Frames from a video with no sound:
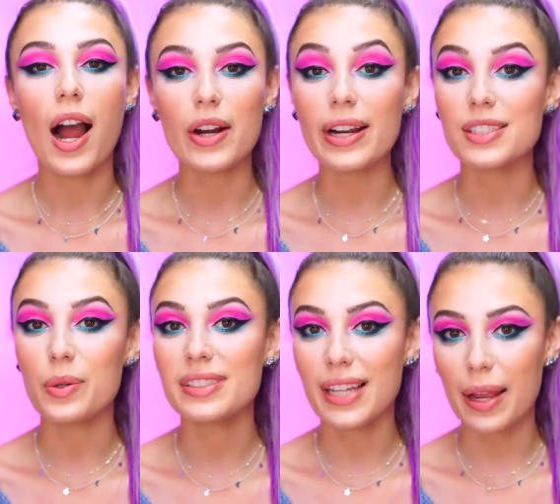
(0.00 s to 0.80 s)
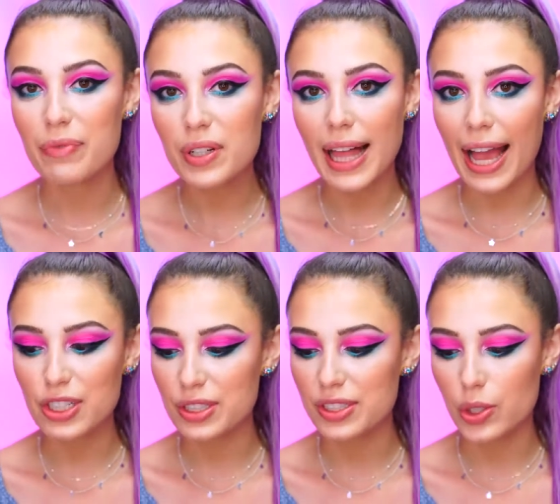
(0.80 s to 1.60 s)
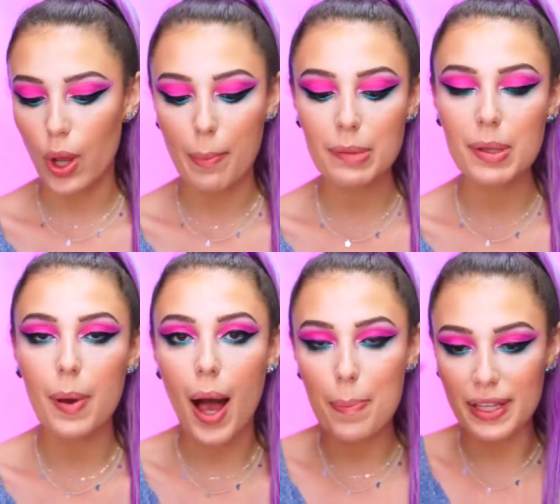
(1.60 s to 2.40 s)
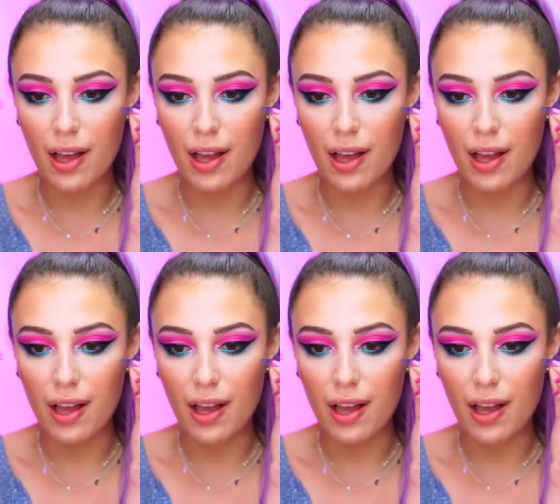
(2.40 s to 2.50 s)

Alright, so it's time for lashes, so I'm going to be popping